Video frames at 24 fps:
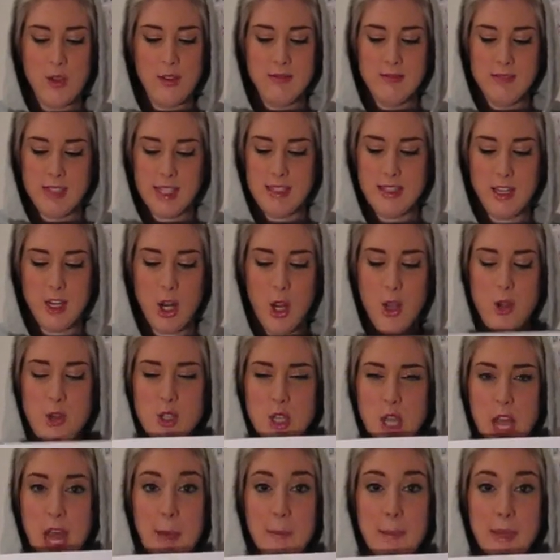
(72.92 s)

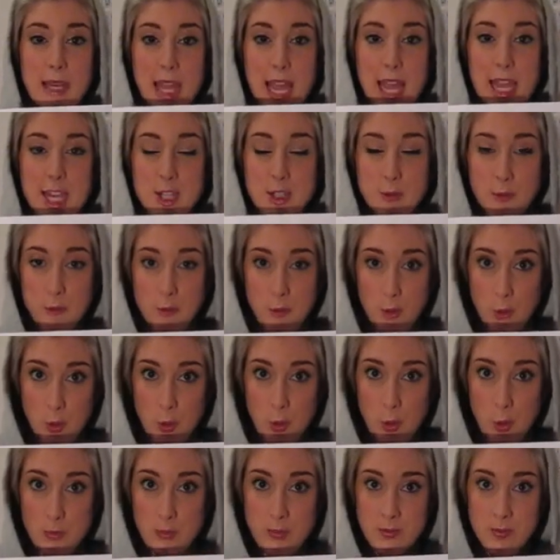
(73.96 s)
disclosure application
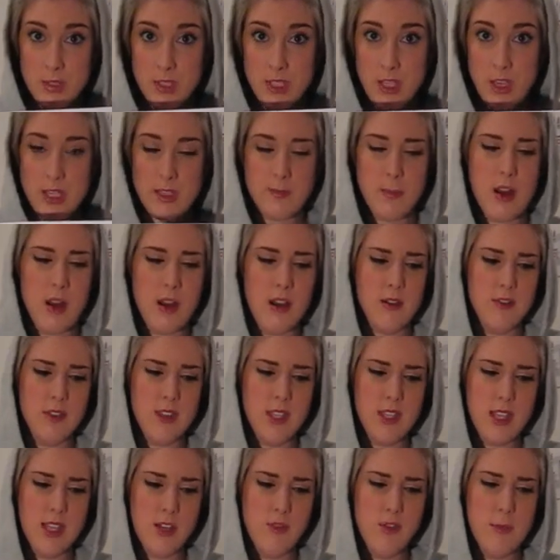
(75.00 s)
form. So it's part of
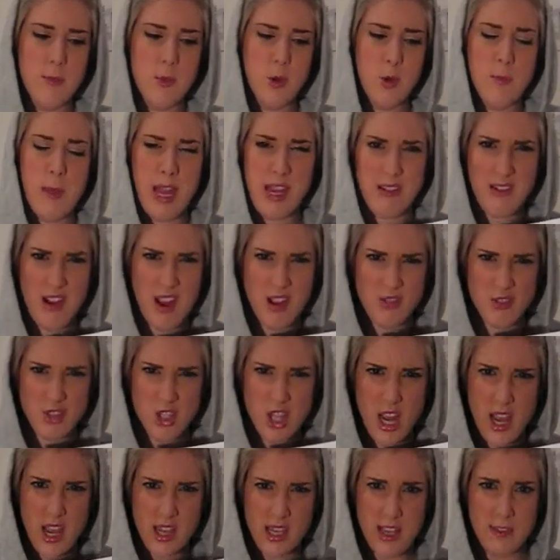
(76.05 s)
the criminal background
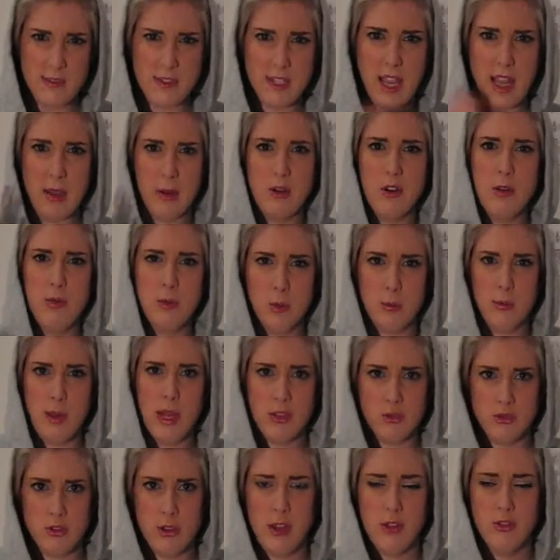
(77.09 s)
check. You have to get a criminal
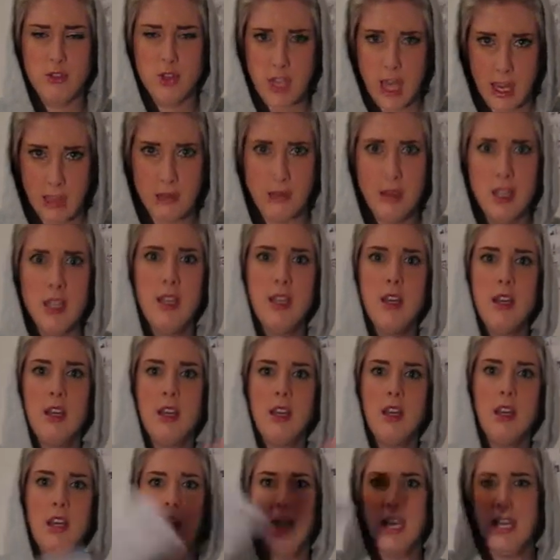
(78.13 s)
background check
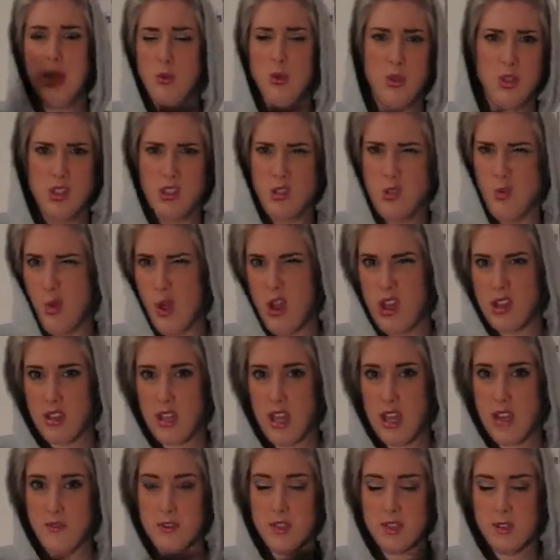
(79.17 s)
in order to work
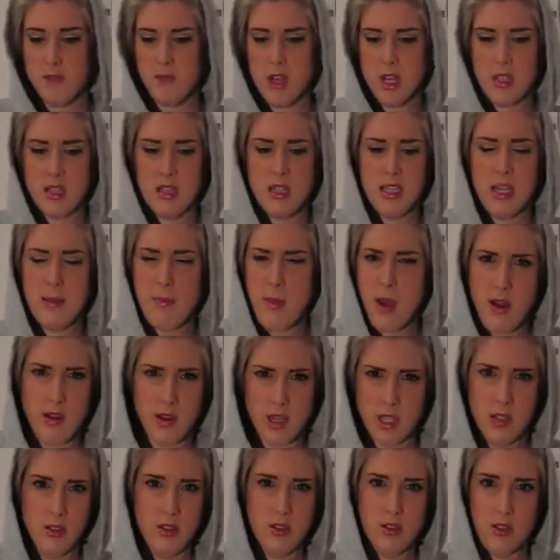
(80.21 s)
there for some reason. The
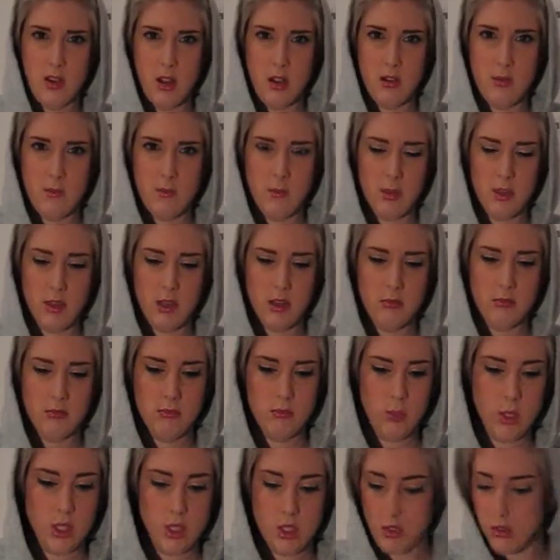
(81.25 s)
Americans don't, but
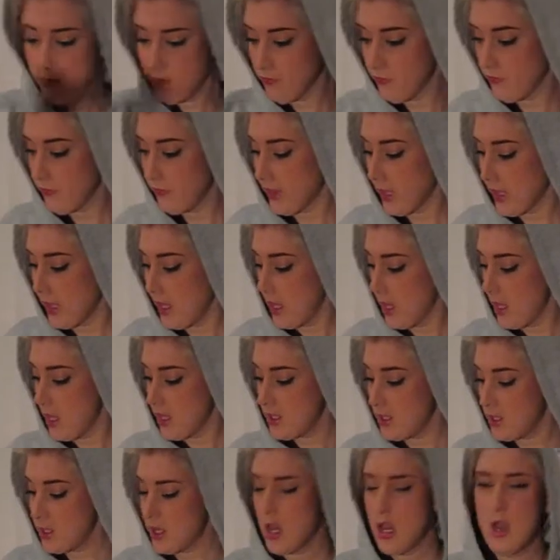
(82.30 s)
we do.
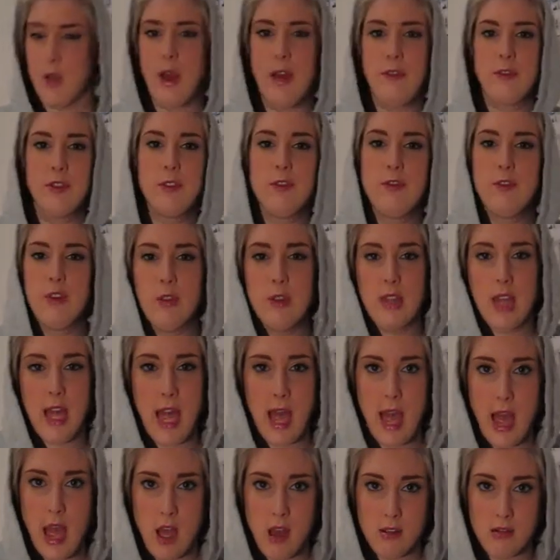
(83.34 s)
So you have to fill that
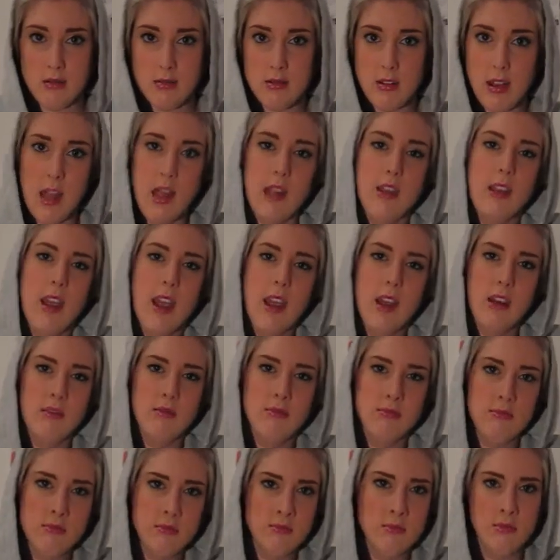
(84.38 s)
out, and then
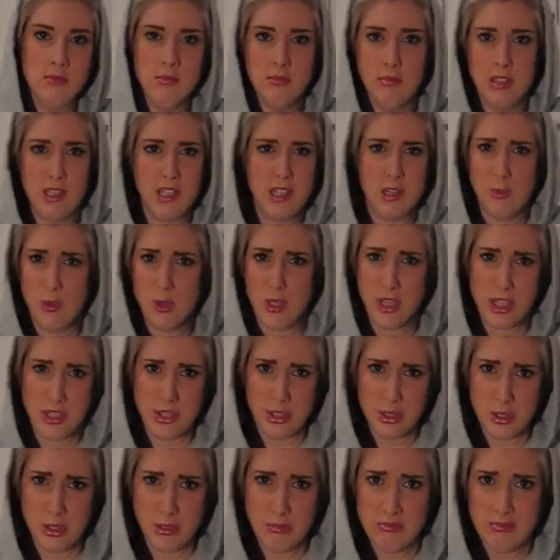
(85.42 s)
I don't know what they
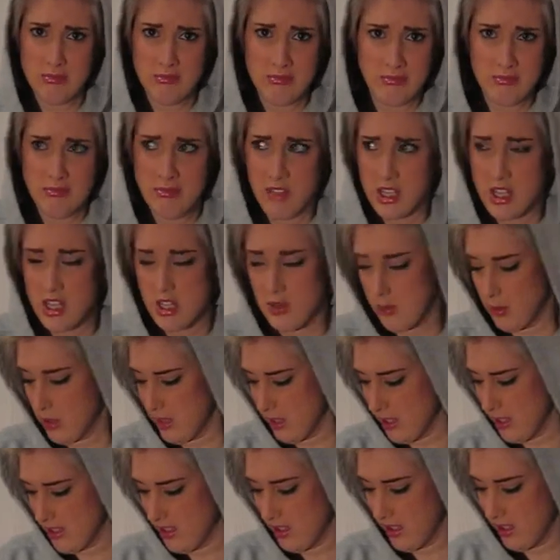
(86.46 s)
do. I don't know, I
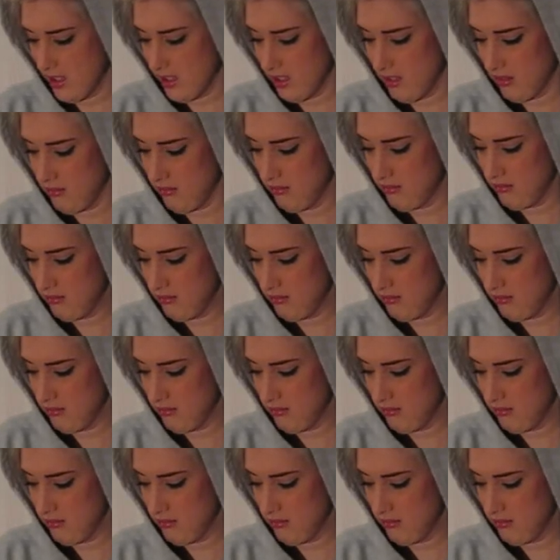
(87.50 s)
think it's like a